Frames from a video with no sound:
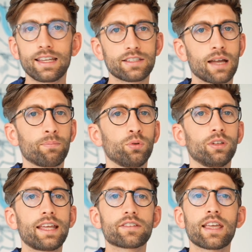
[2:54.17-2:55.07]
an example,
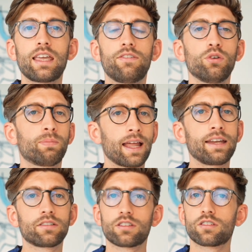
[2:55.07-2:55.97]
let's say if you're
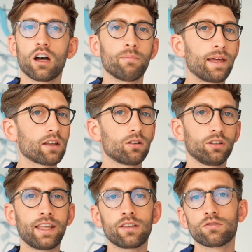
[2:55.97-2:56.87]
planning to start medical or
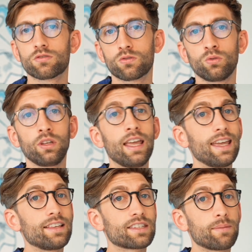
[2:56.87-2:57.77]
dental school
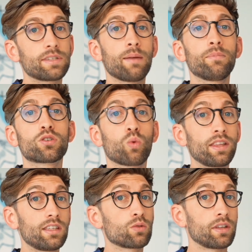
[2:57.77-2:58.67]
in September
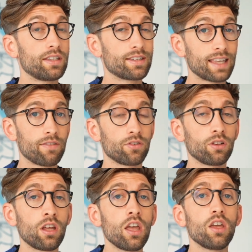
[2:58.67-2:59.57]
2026
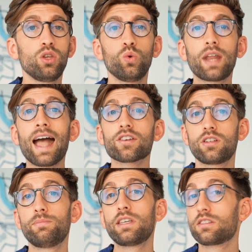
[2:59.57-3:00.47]
2027, you would
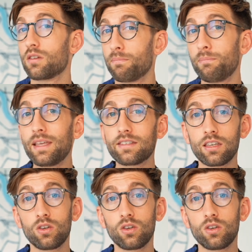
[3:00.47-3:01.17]
actually be submitting